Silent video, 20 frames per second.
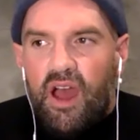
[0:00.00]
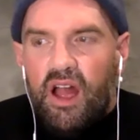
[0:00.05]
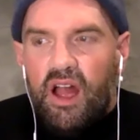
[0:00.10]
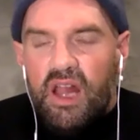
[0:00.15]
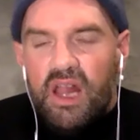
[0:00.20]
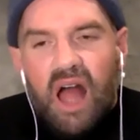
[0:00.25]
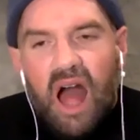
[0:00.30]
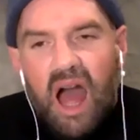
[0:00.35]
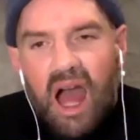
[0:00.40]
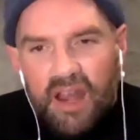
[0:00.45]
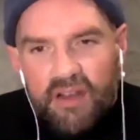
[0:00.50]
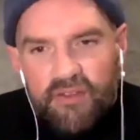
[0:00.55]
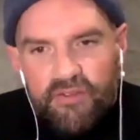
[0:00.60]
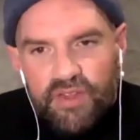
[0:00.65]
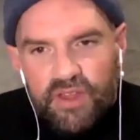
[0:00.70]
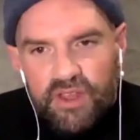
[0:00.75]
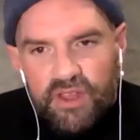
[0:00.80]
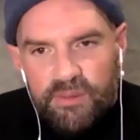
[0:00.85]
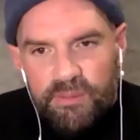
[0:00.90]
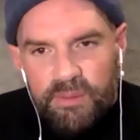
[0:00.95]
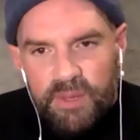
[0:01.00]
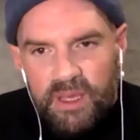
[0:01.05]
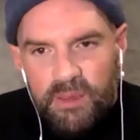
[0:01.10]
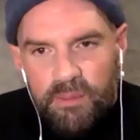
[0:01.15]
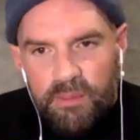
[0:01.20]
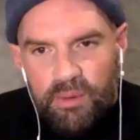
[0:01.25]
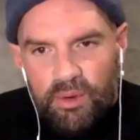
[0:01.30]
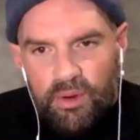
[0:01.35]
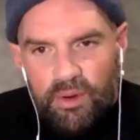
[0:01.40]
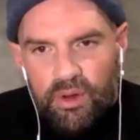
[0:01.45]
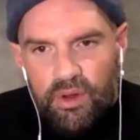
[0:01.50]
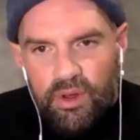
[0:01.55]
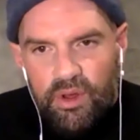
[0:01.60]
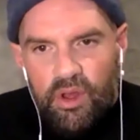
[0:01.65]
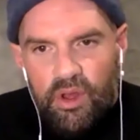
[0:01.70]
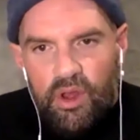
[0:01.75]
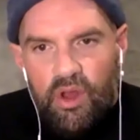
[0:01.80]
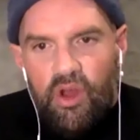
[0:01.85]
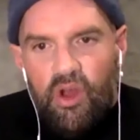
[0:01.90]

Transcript: a lot of these people